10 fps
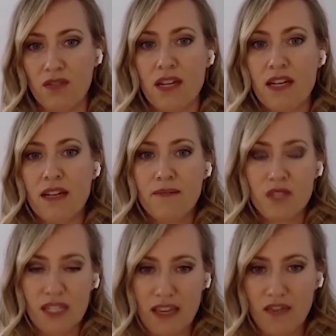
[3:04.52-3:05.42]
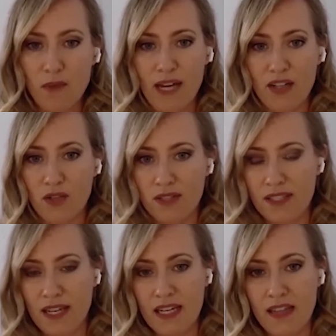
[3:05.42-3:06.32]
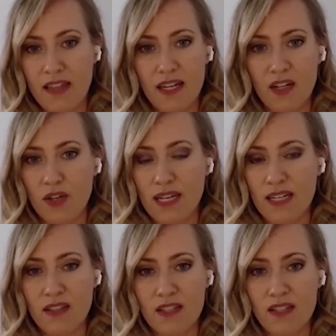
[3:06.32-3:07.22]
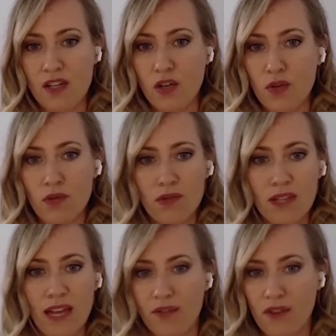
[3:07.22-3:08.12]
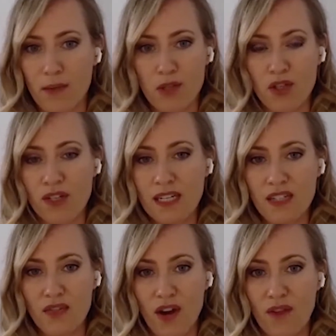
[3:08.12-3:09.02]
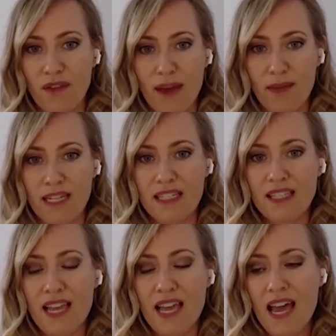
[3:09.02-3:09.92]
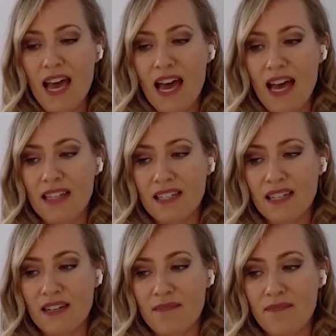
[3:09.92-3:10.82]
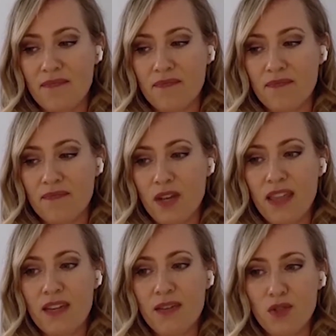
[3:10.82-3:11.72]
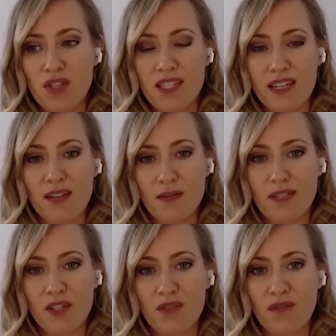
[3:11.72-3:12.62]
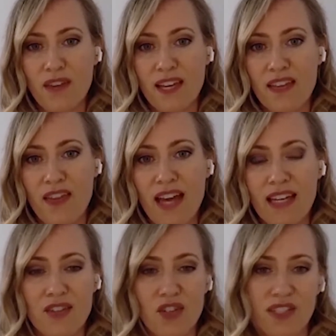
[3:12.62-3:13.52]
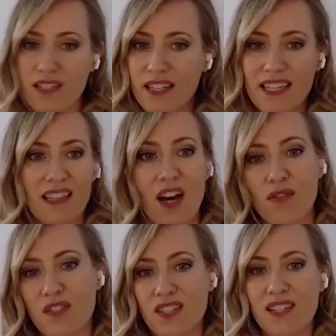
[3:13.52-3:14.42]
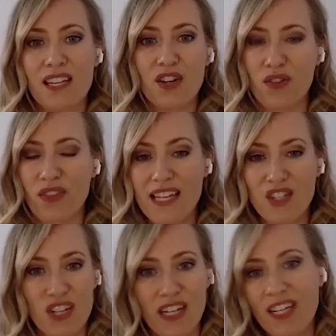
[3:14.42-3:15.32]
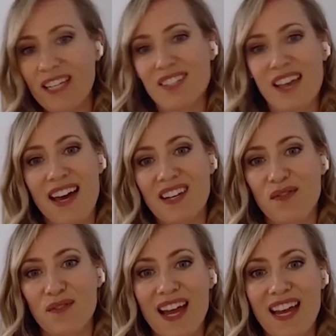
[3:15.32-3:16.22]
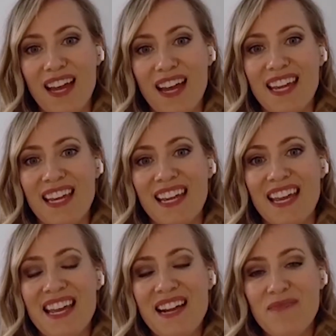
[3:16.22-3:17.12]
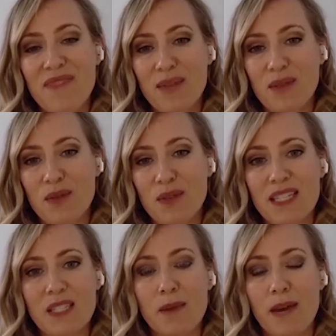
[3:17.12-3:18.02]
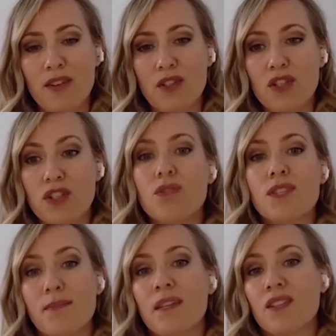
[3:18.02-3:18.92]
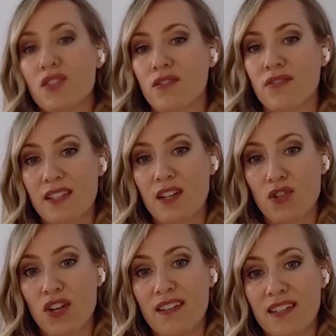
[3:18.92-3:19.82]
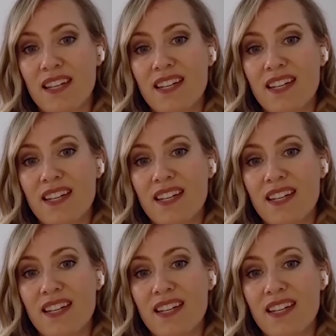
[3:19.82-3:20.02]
to to mm-hmm. give back to a society that had created this new life of opportunities for our families. And um, so I think it was just it was a good fit in that he just he loved you know the engineering side of flying and was really inspired to do something to serve his country.